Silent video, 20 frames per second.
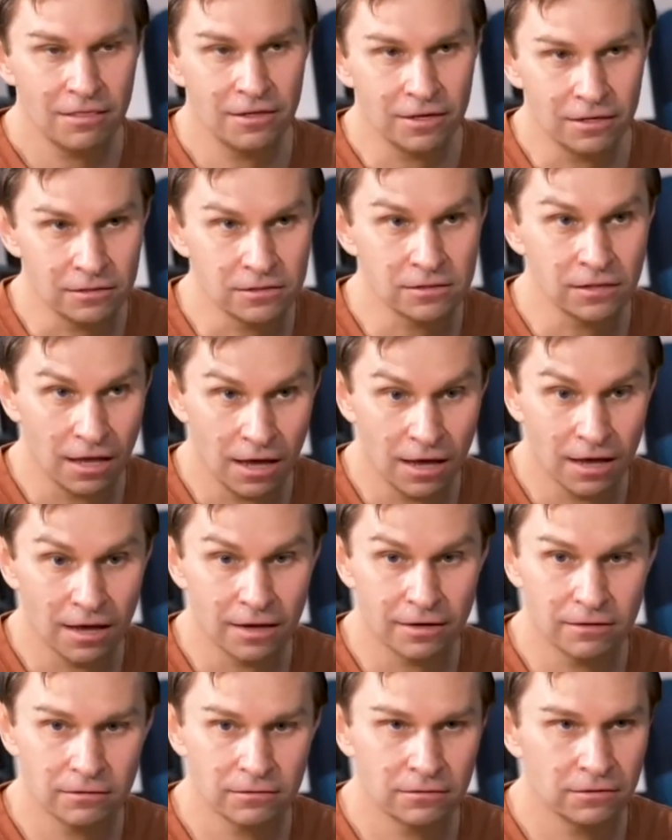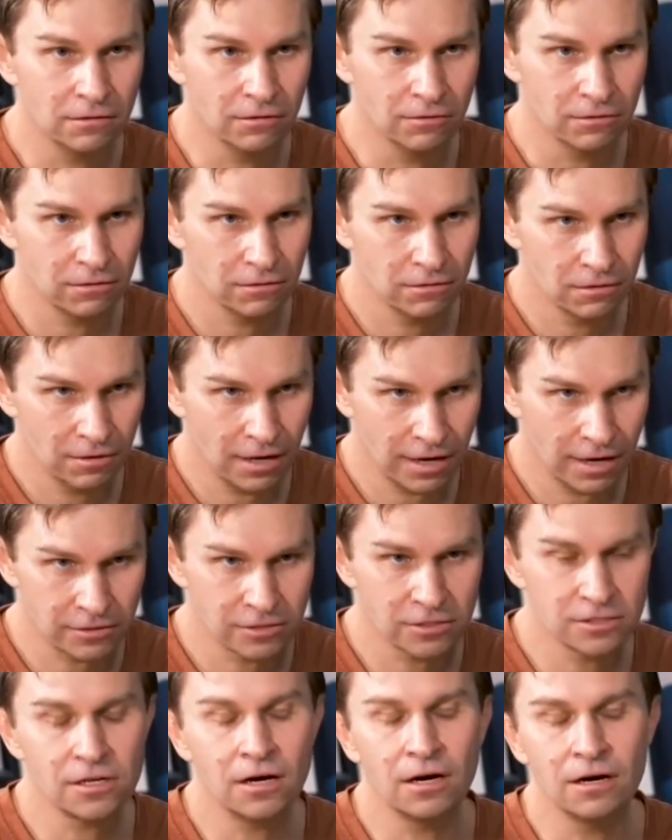Things like you know
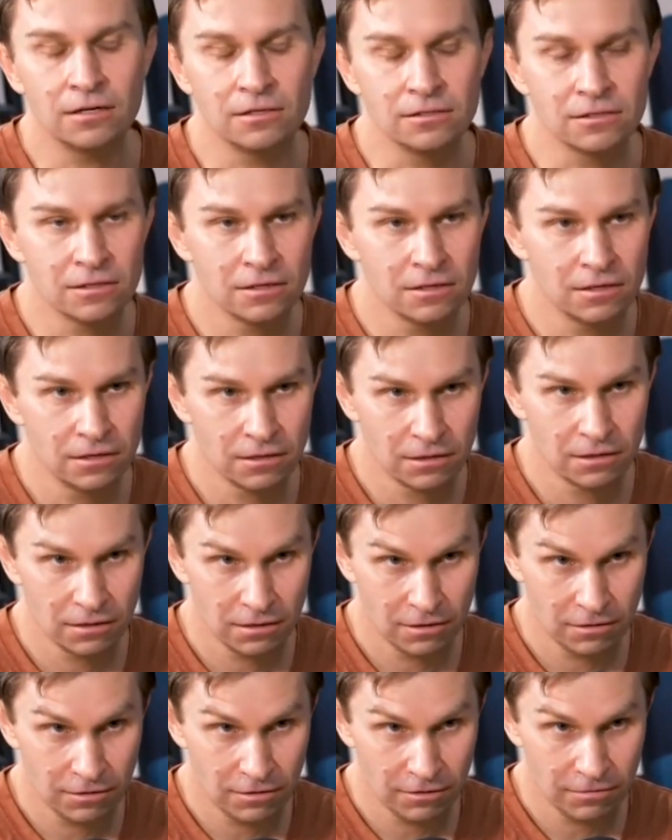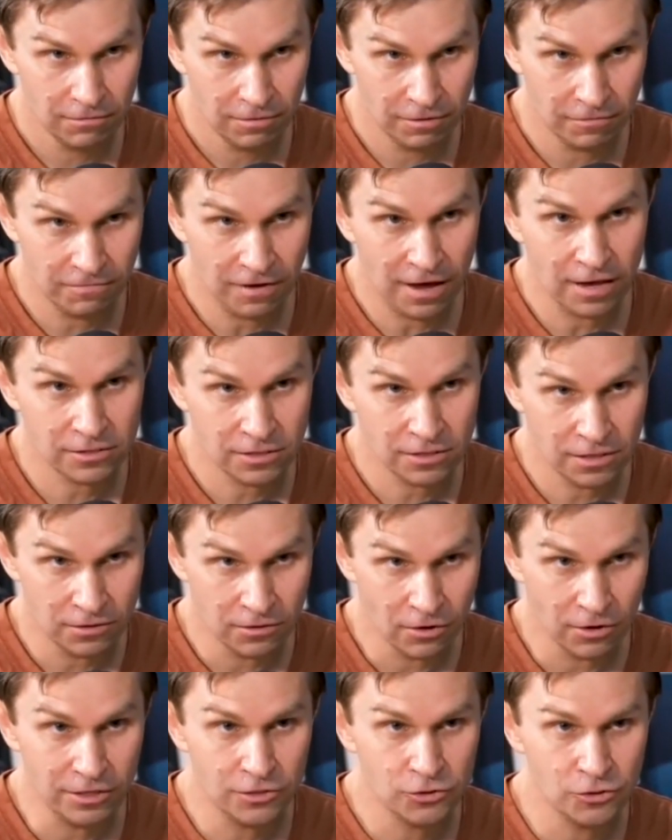exercise, the
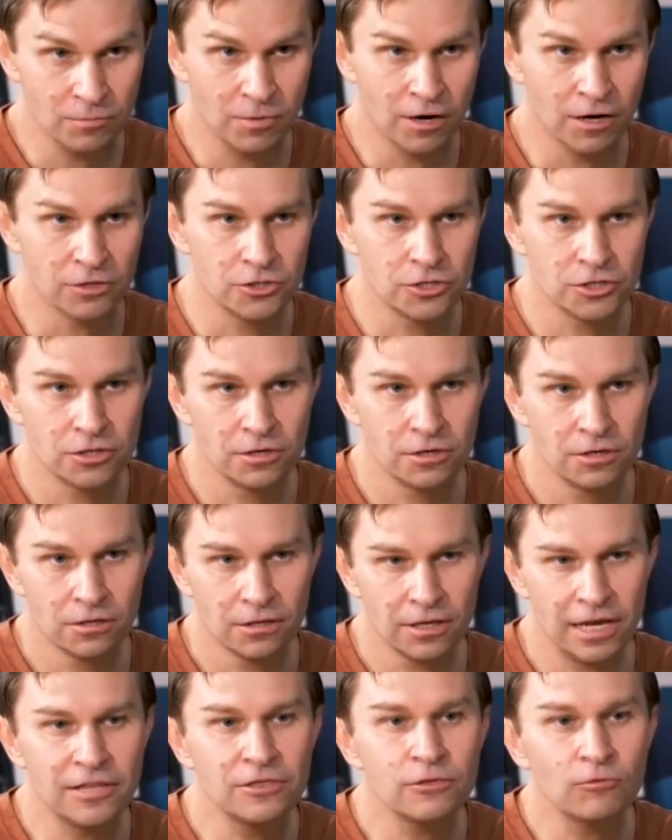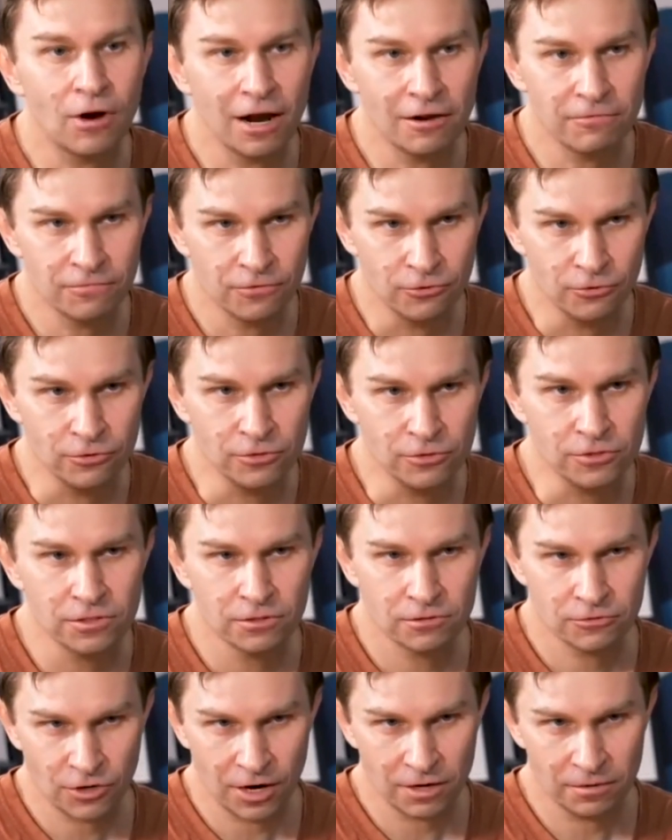fasting, don't eat too much, eat the right
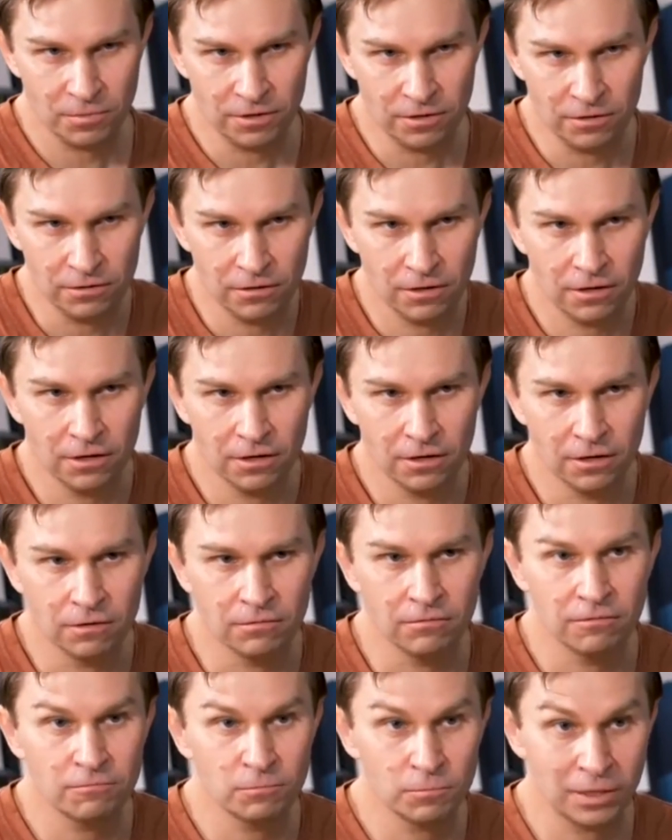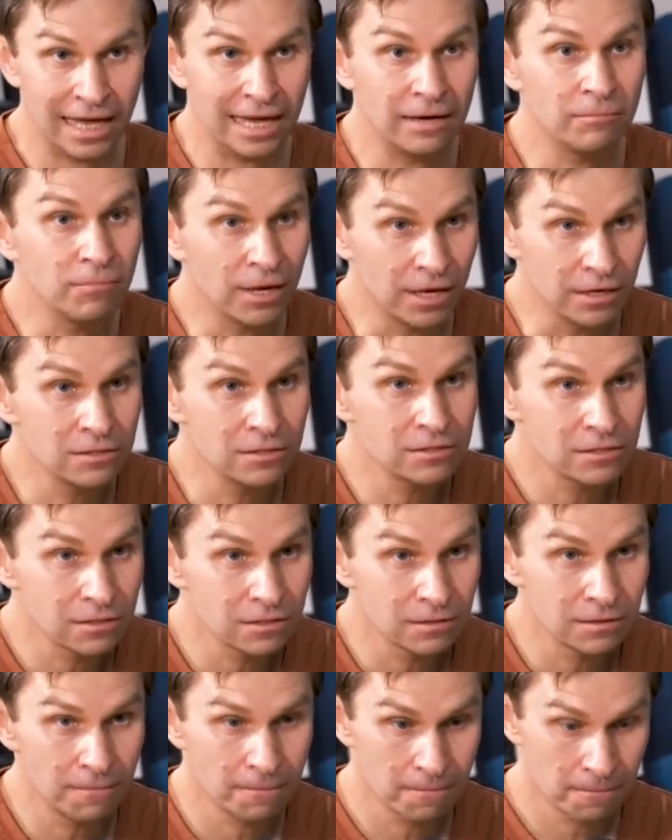foods, try to be uh, plant
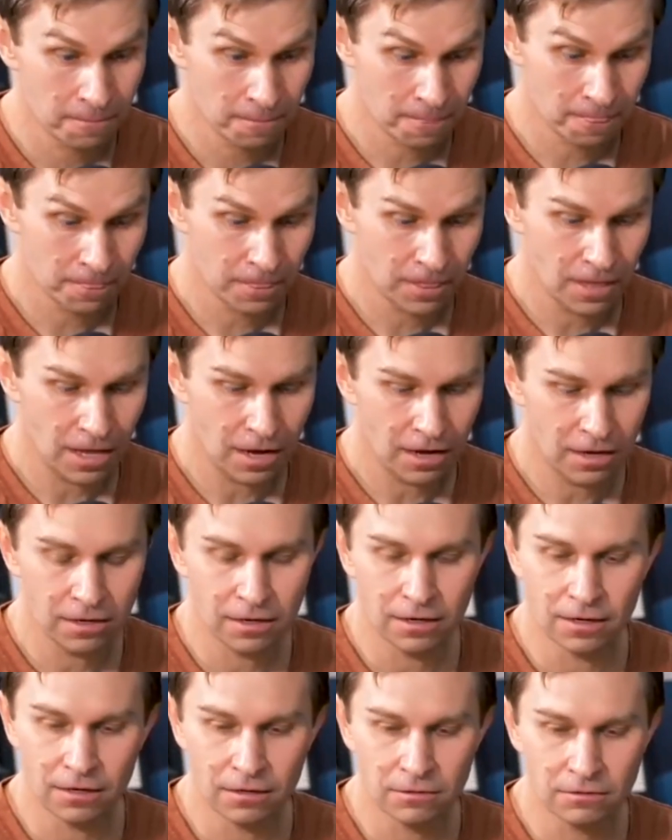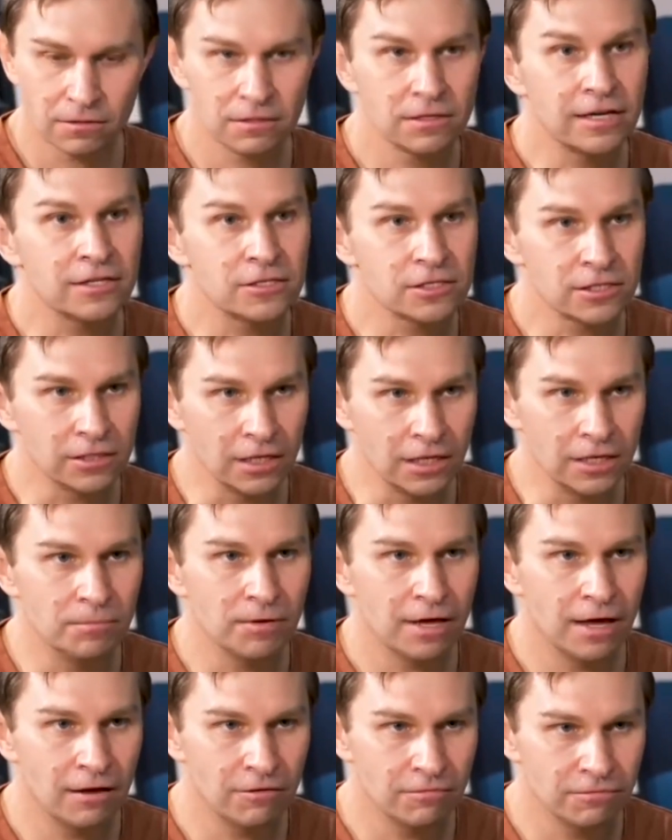based, uh, get
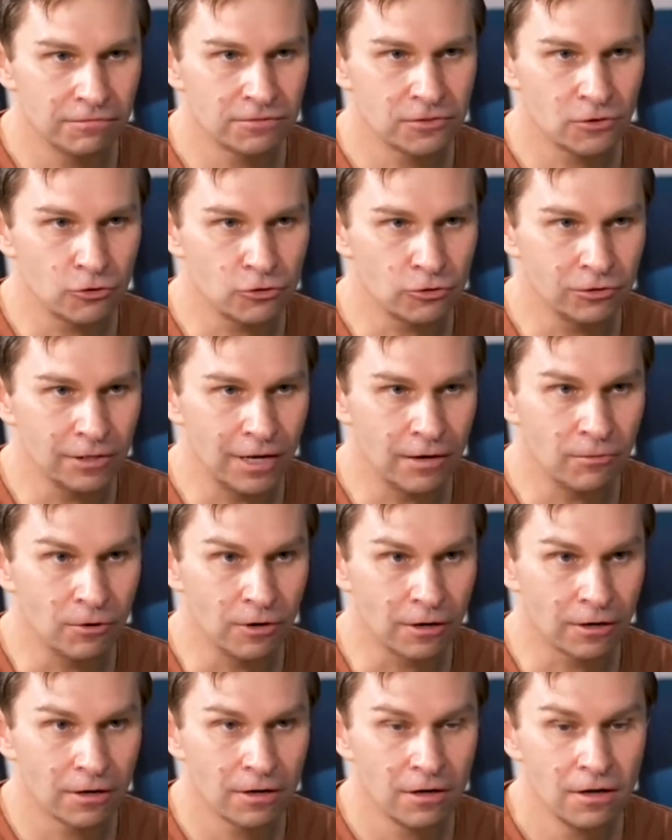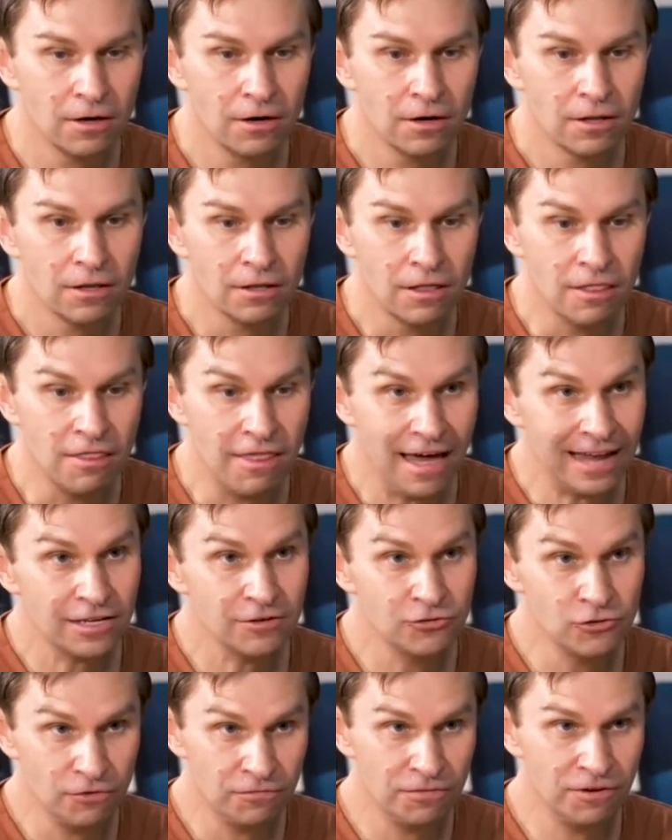sleep, have social network.
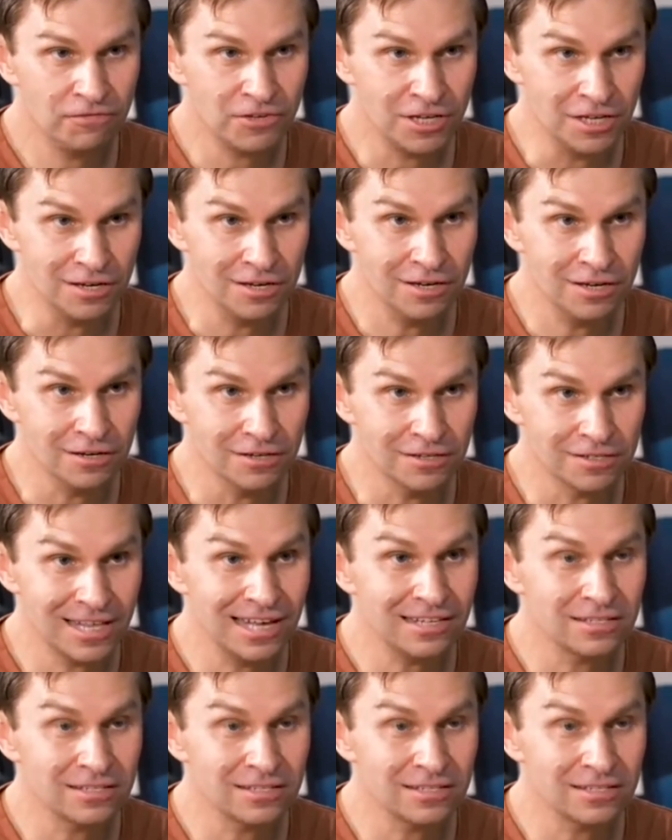That gives you 15 years.